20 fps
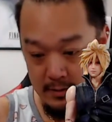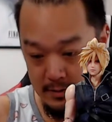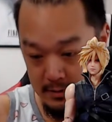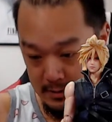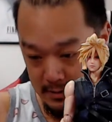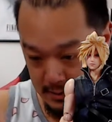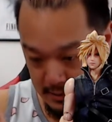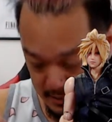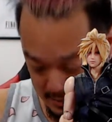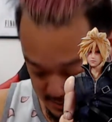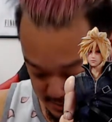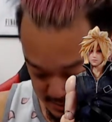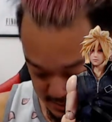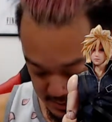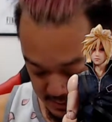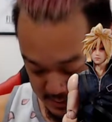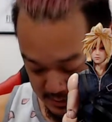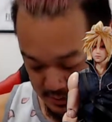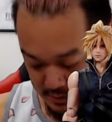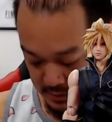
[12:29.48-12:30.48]
I guess
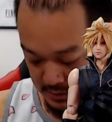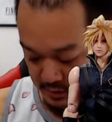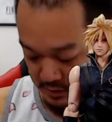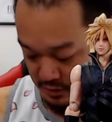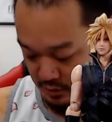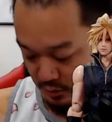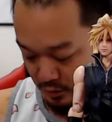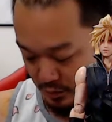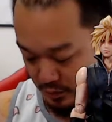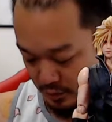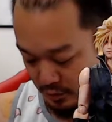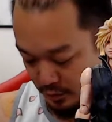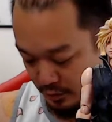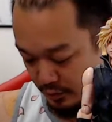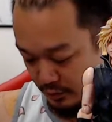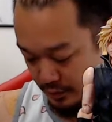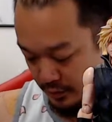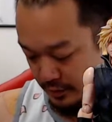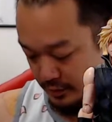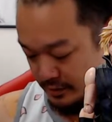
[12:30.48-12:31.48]
these are the sword
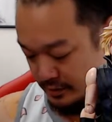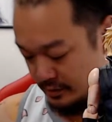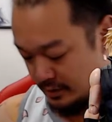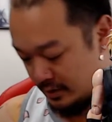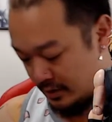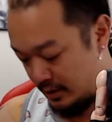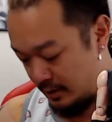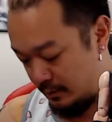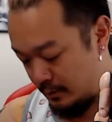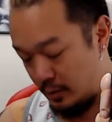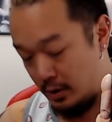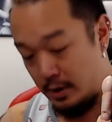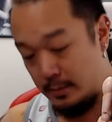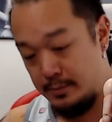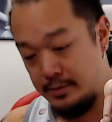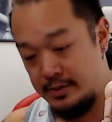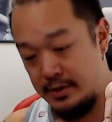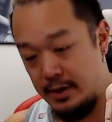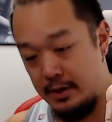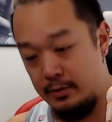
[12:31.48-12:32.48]
holders that he
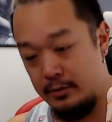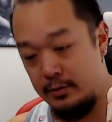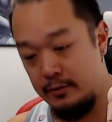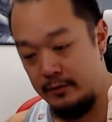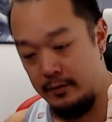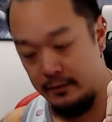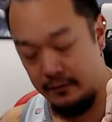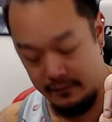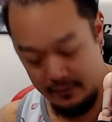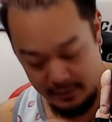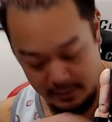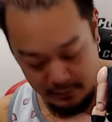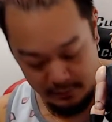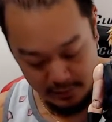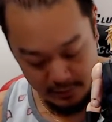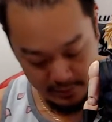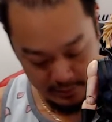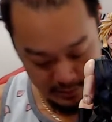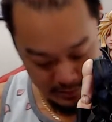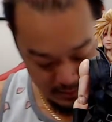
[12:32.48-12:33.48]
pops out of the Fenrir.